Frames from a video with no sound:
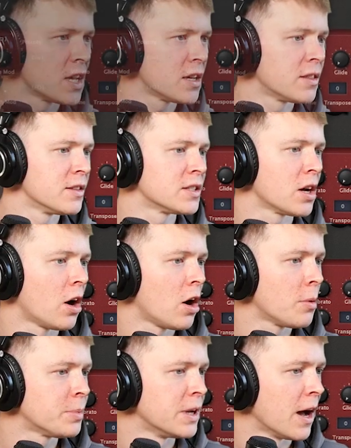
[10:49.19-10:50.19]
taken this
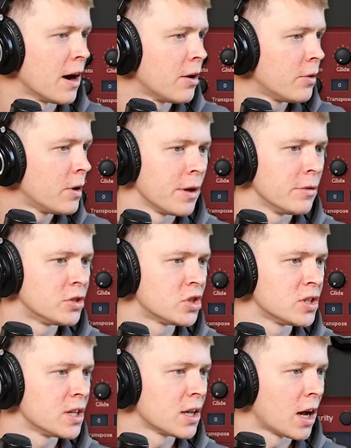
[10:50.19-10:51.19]
ARP now. It was
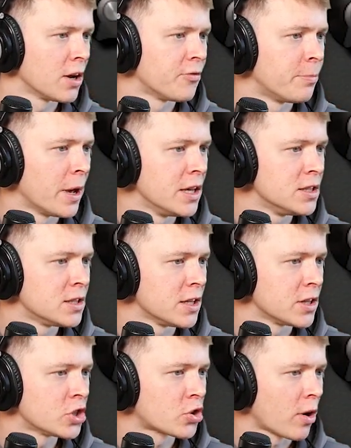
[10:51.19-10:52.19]
just a kind of
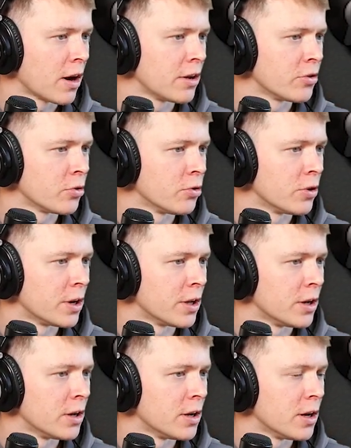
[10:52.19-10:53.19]
basic triangle and
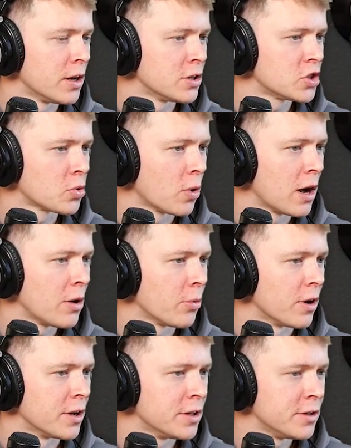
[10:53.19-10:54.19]
a square
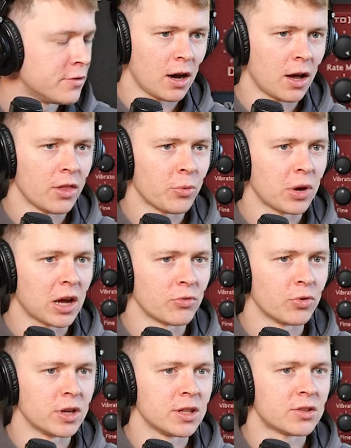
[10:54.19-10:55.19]
wave. And then when I
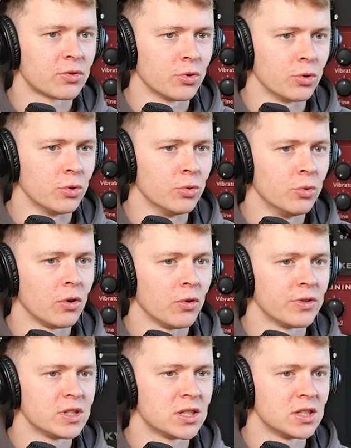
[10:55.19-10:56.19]
run it through all
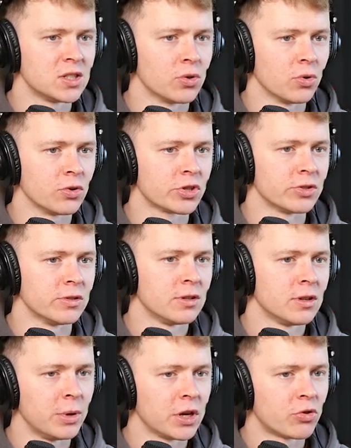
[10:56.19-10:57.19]
this distortion,
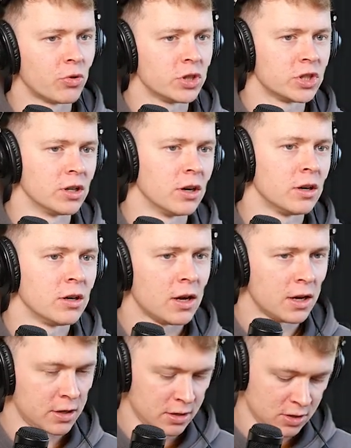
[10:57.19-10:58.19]
bit crusher,
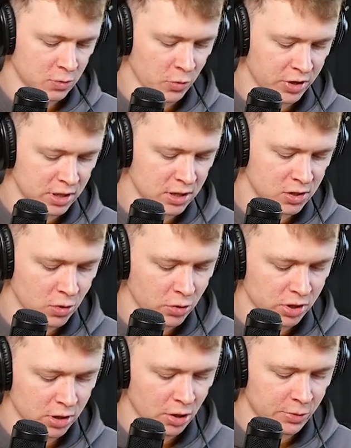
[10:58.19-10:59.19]
and some other
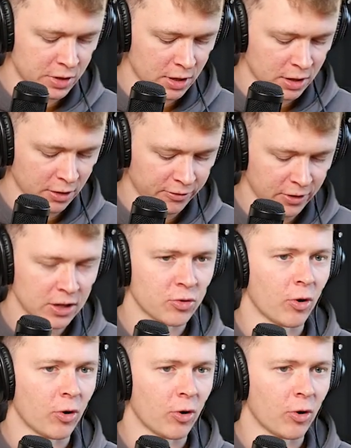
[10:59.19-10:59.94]
distortion going on in effect